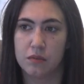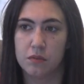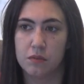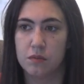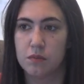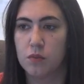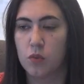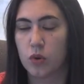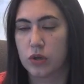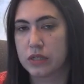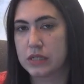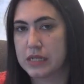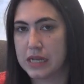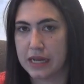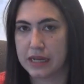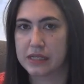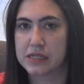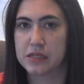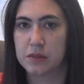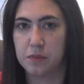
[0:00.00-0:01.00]
more
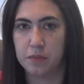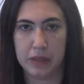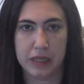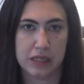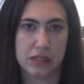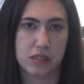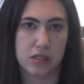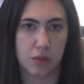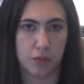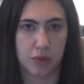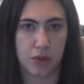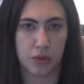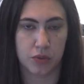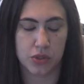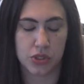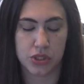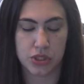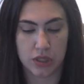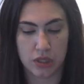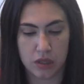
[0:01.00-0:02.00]
text-based
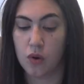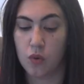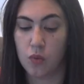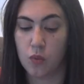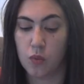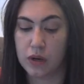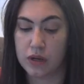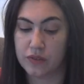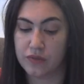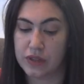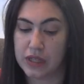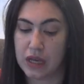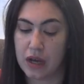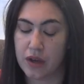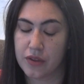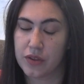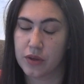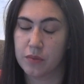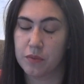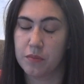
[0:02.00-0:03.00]
approach. One of the
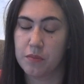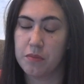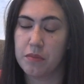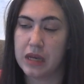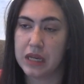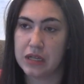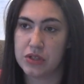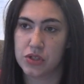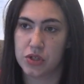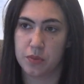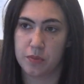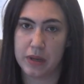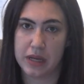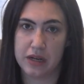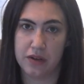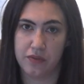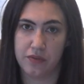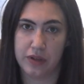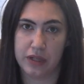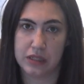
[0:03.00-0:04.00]
other major
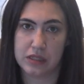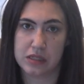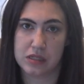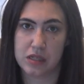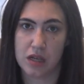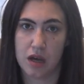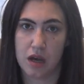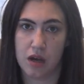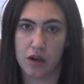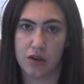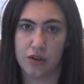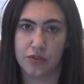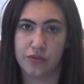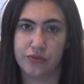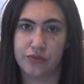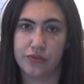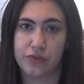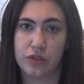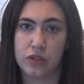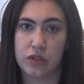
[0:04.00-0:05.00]
benefits of
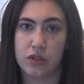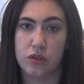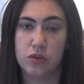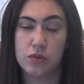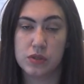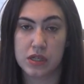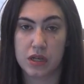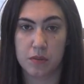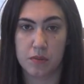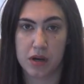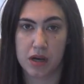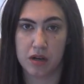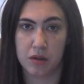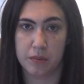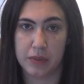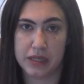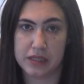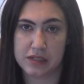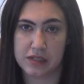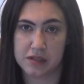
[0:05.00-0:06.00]
using a
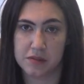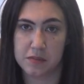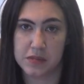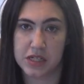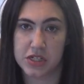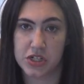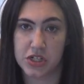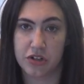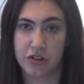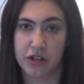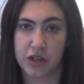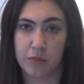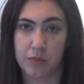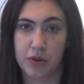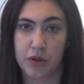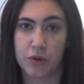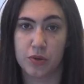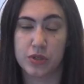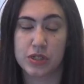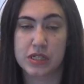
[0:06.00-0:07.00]
model-based systems engineering
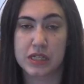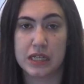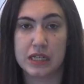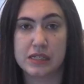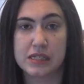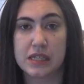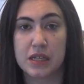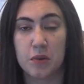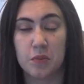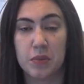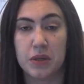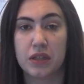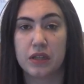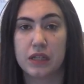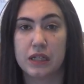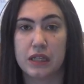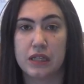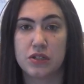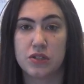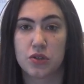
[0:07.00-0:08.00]
approach is the
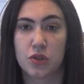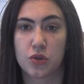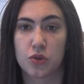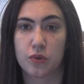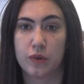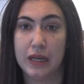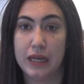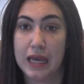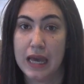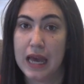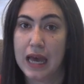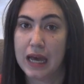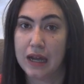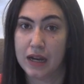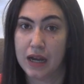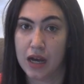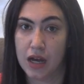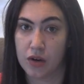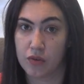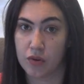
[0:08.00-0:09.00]
ability to create ad
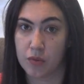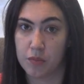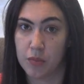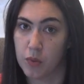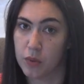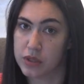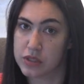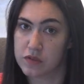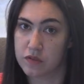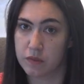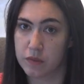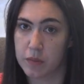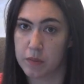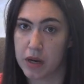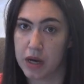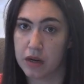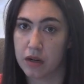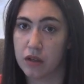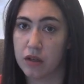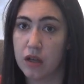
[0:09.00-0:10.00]
hoc reports from the
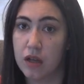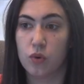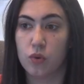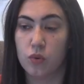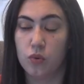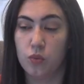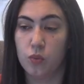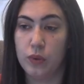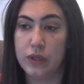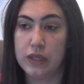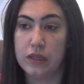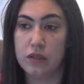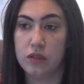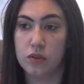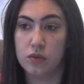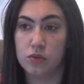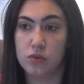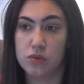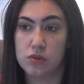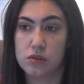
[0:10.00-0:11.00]
model. We
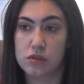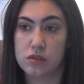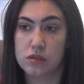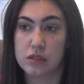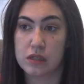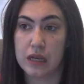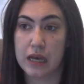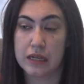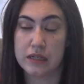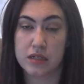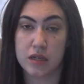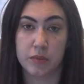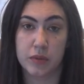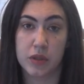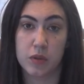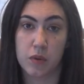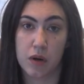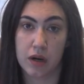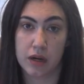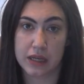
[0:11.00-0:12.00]
use at
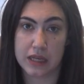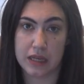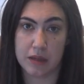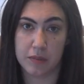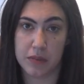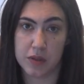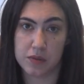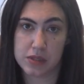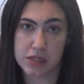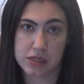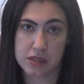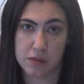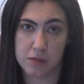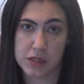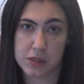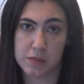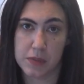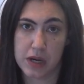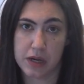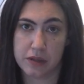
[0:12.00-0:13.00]
WR Cameo
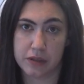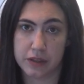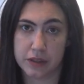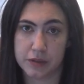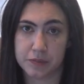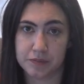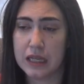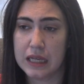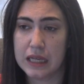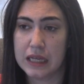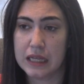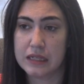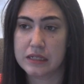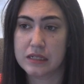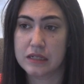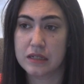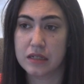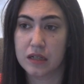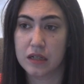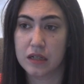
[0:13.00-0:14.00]
Systems Modeler.
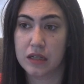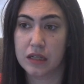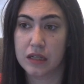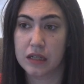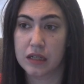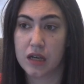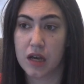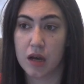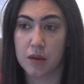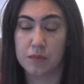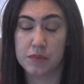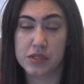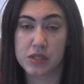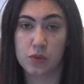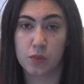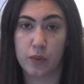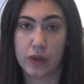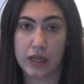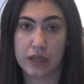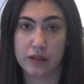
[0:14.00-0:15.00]
It comes
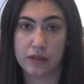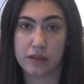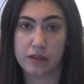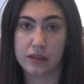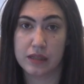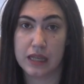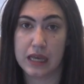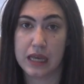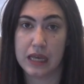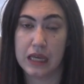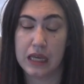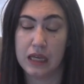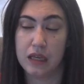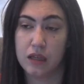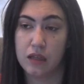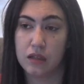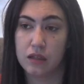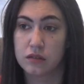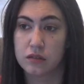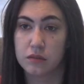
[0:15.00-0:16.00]
with
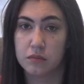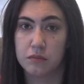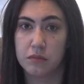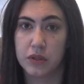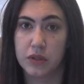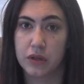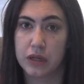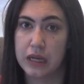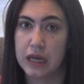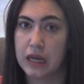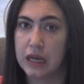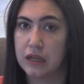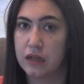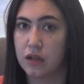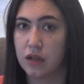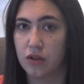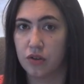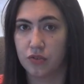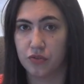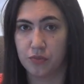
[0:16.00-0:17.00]
a myriad
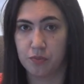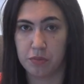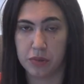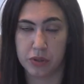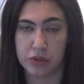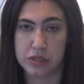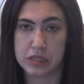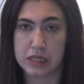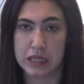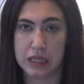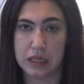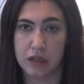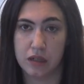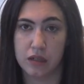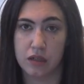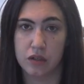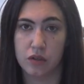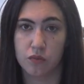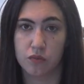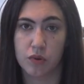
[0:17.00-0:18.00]
of
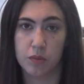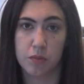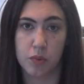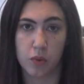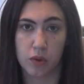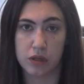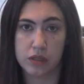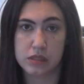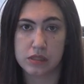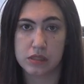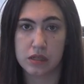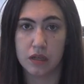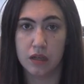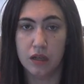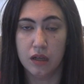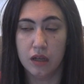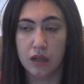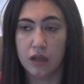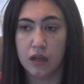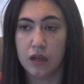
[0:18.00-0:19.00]
built-in reports
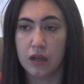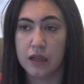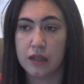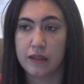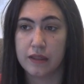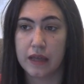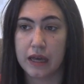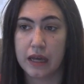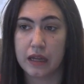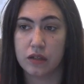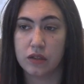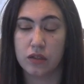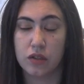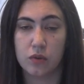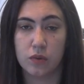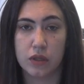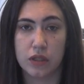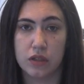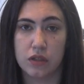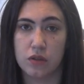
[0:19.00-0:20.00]
that you
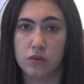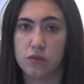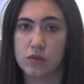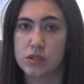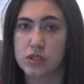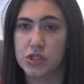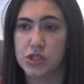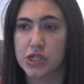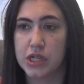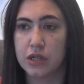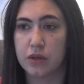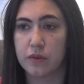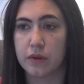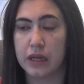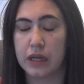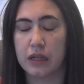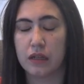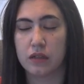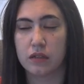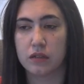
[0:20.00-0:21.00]
can use to
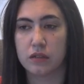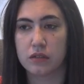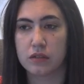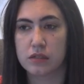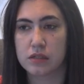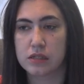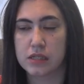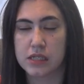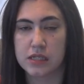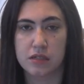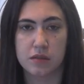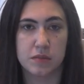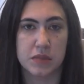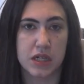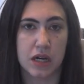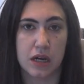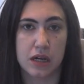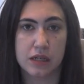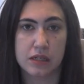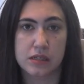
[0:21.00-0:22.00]
generate system
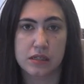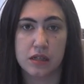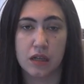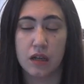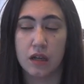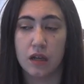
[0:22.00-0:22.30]
docs.